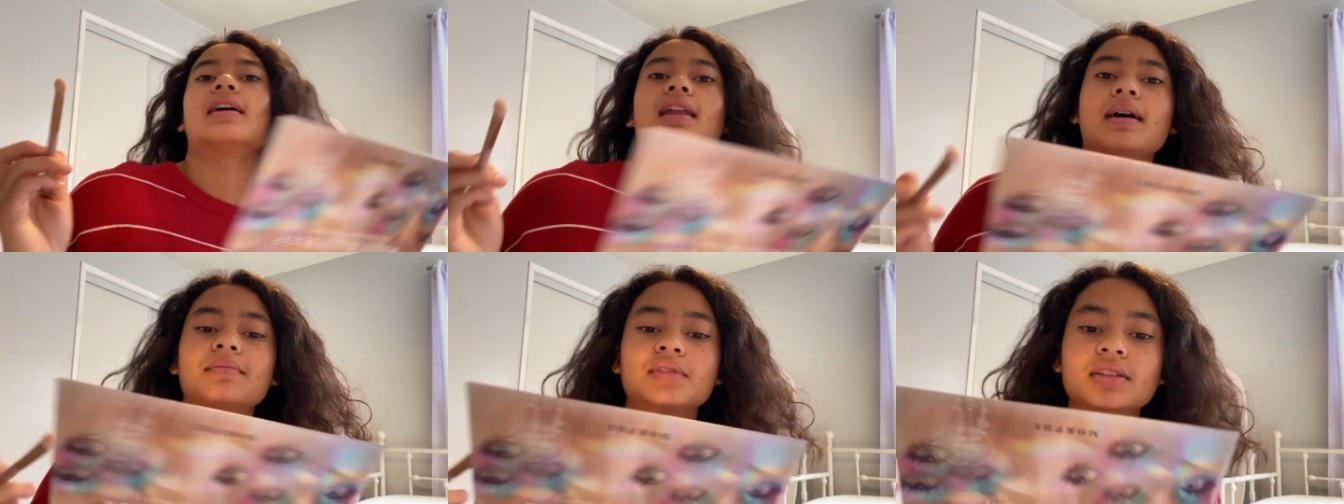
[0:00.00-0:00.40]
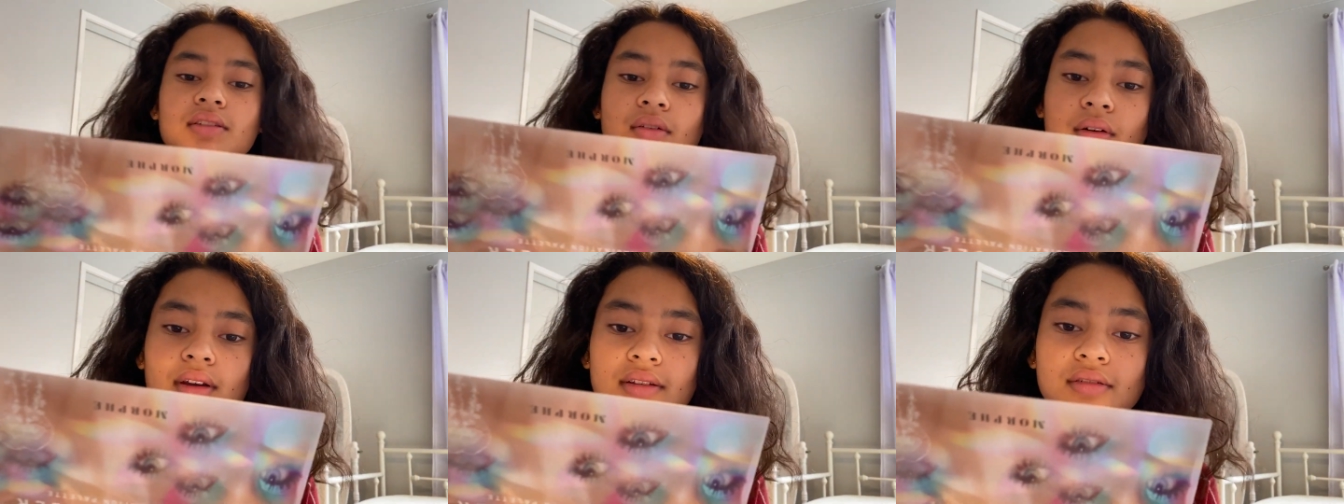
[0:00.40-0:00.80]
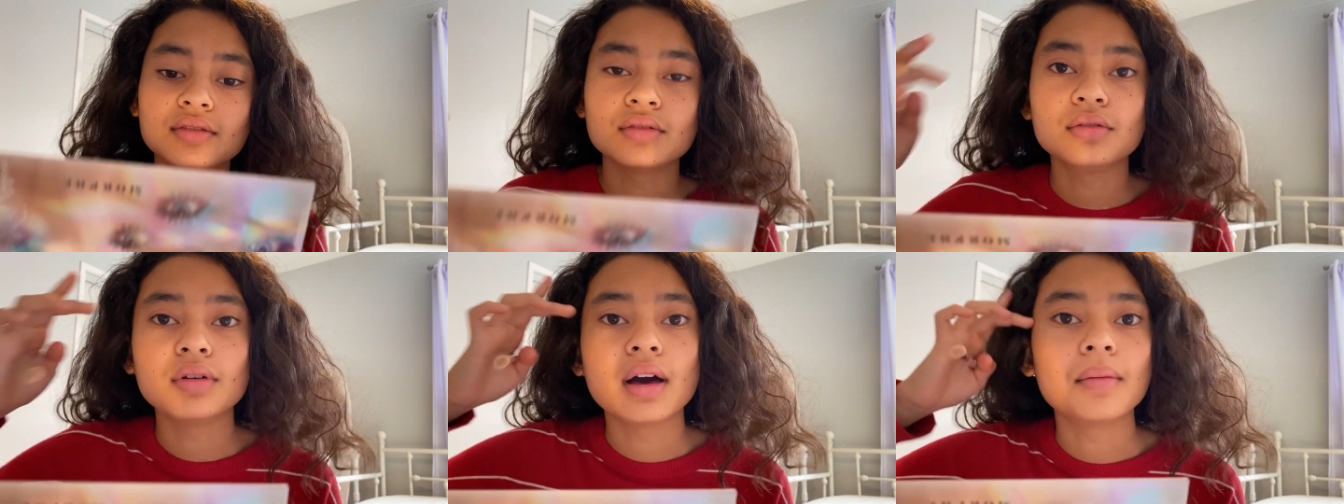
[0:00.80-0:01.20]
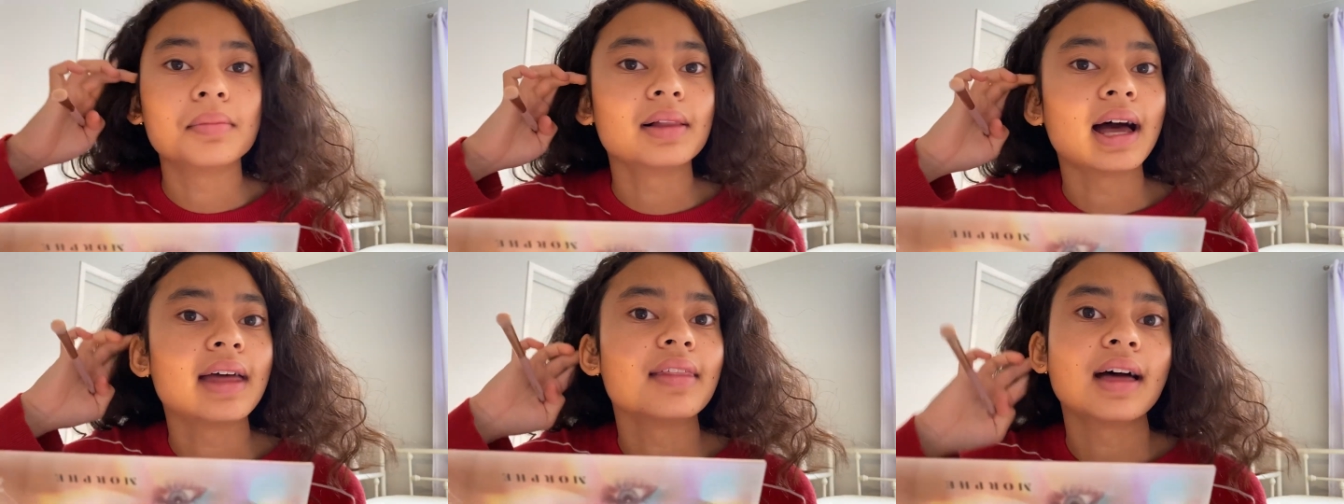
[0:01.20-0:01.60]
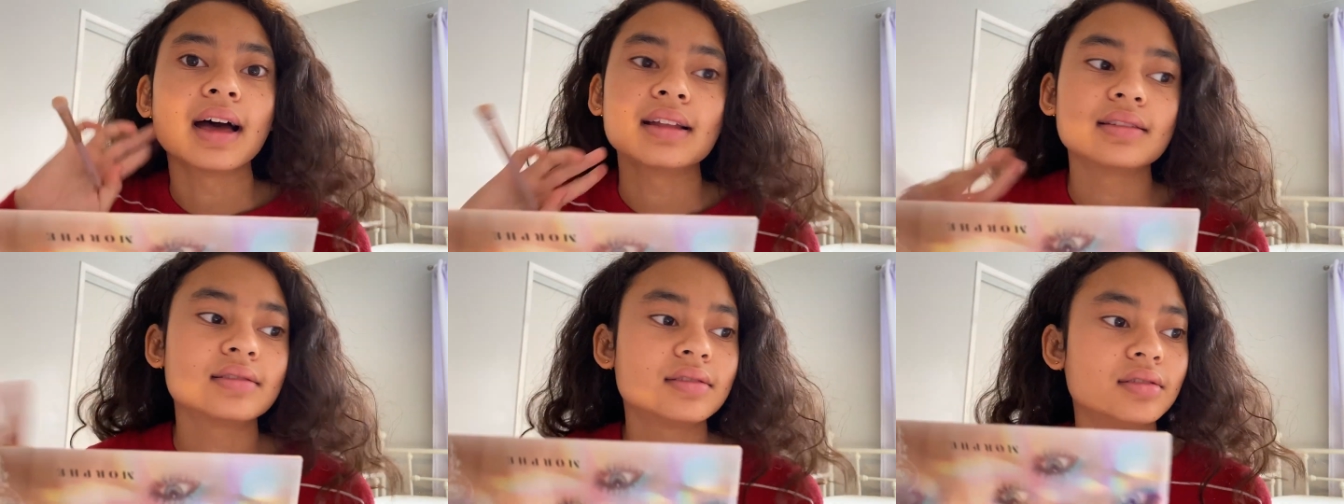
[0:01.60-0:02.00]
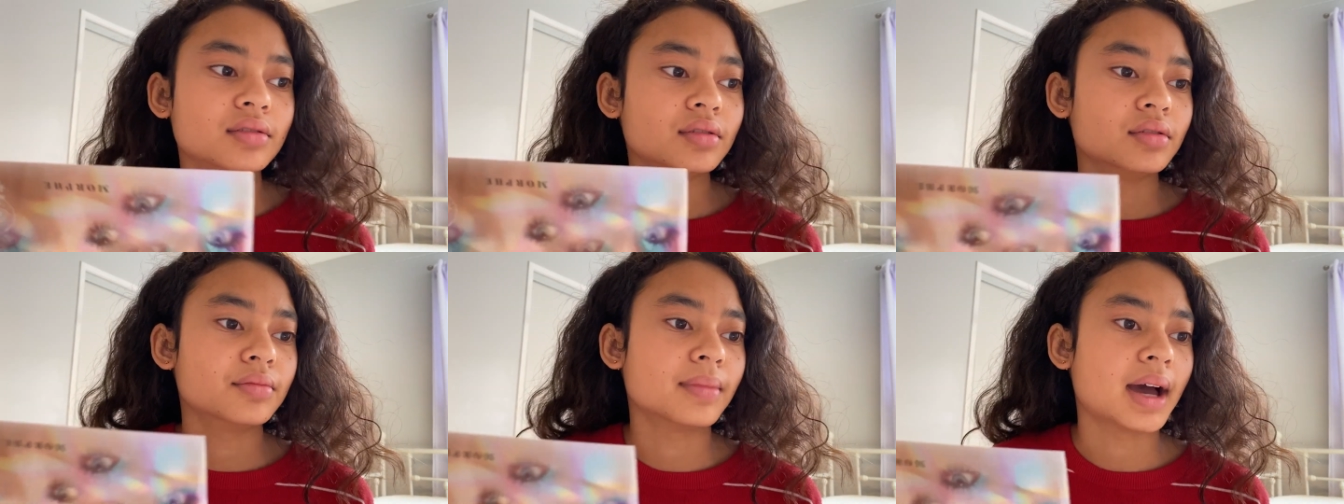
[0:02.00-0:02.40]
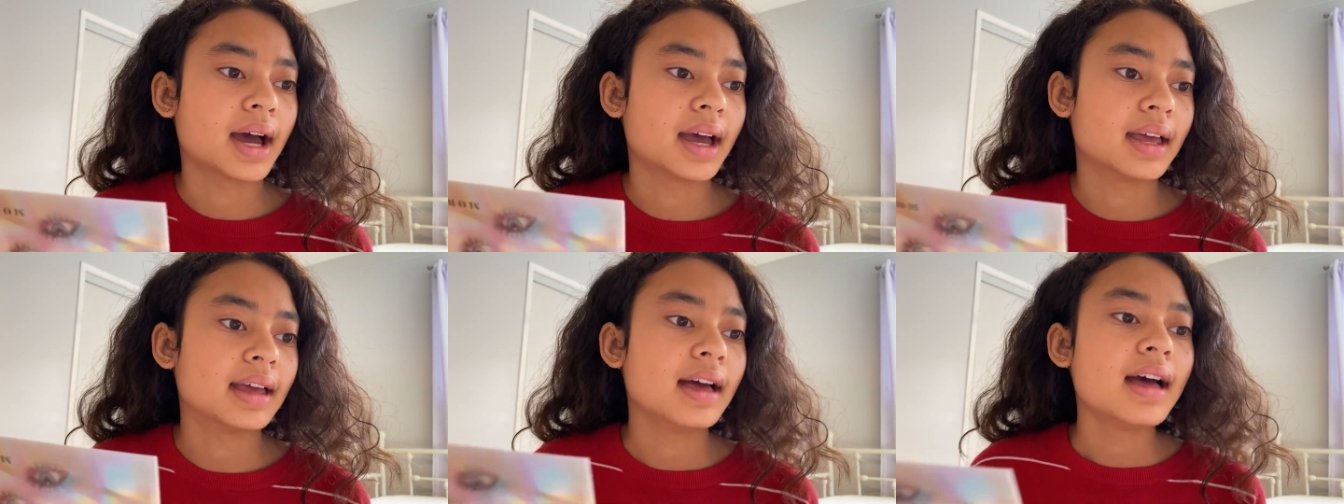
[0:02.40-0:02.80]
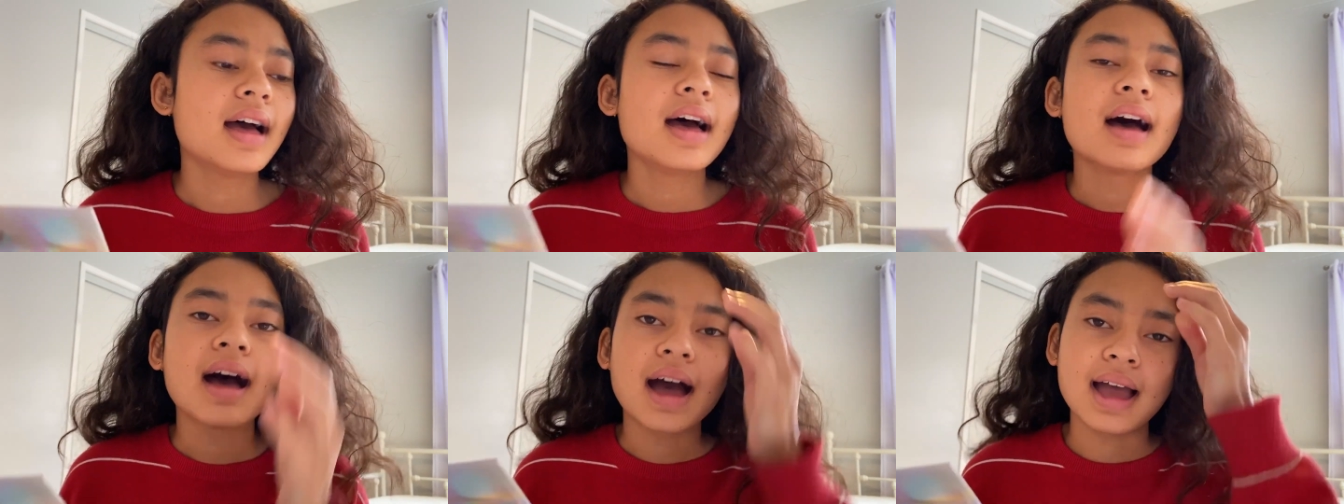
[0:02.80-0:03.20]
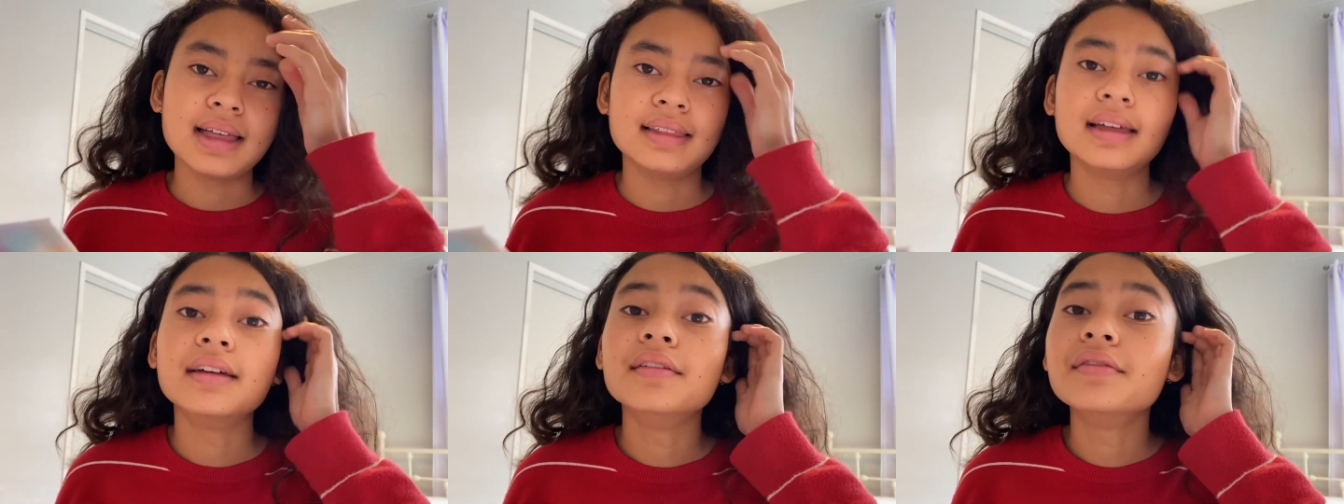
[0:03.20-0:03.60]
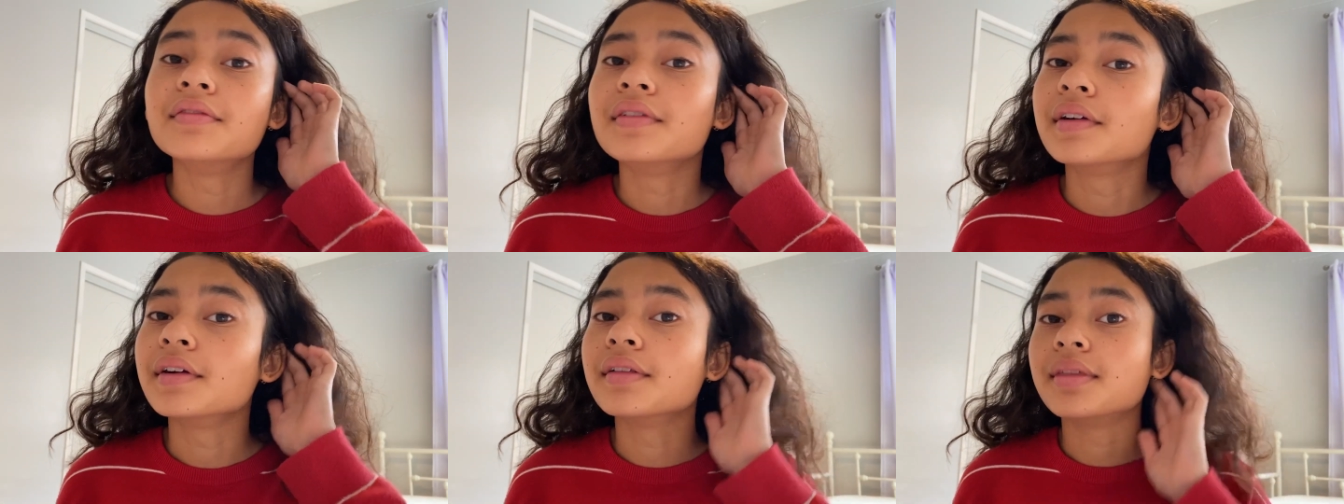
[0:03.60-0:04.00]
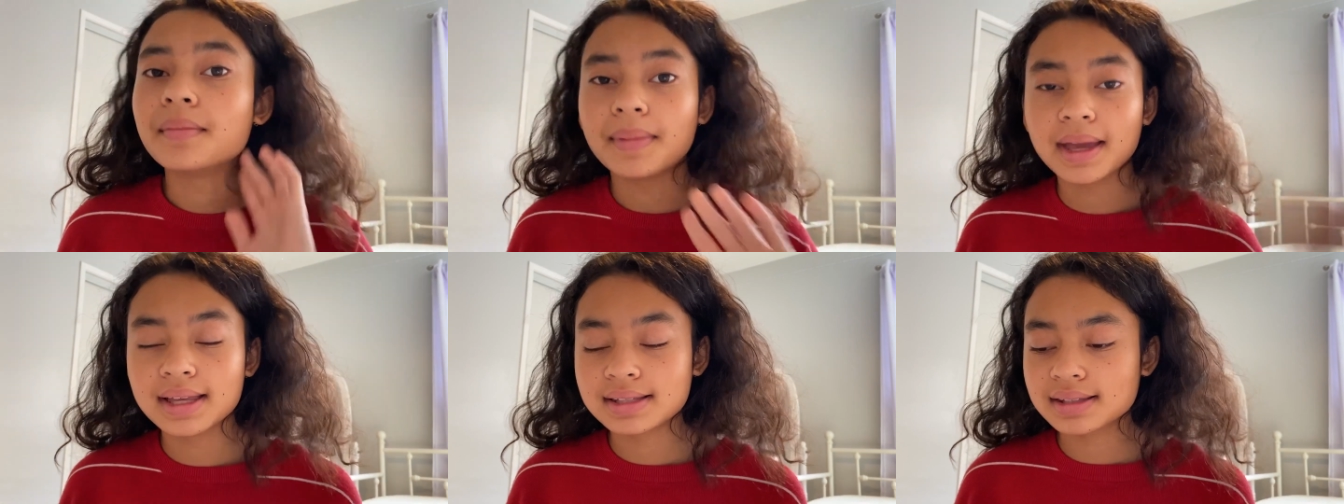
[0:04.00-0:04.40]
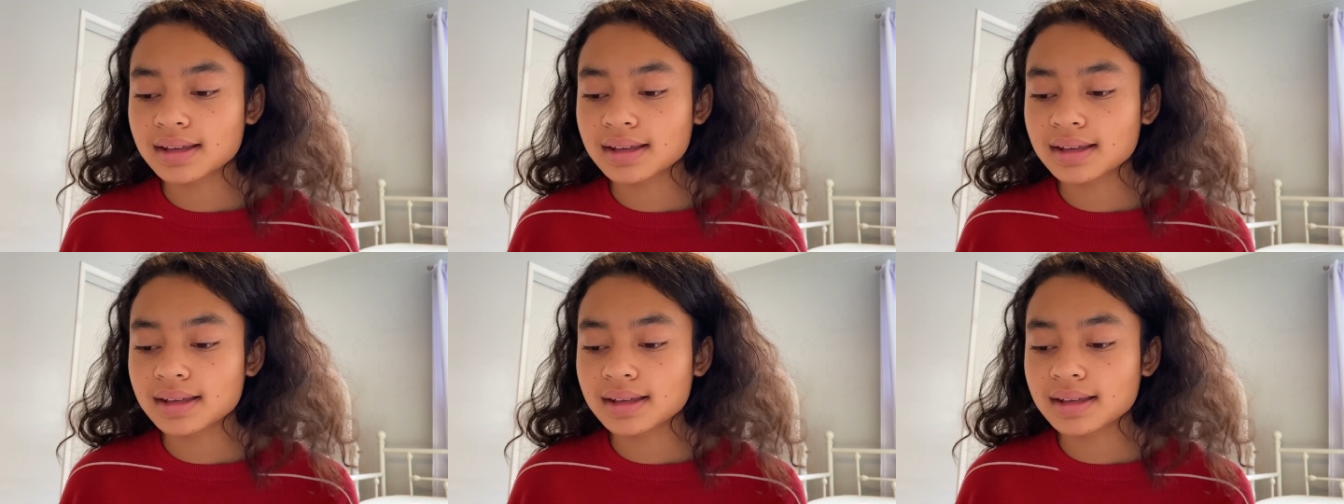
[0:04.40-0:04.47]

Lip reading: then I'm just going to apply that to my eyelid for the base